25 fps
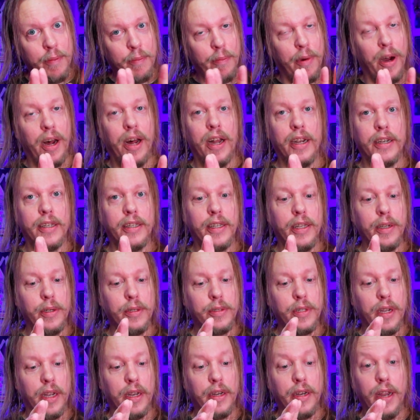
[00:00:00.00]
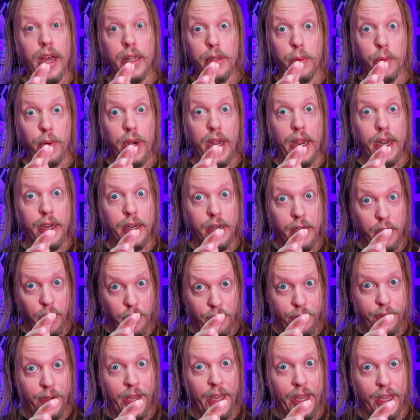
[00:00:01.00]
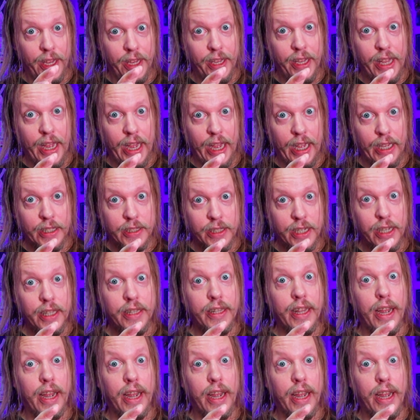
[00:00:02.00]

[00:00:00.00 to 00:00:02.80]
but there's another way of kicking ass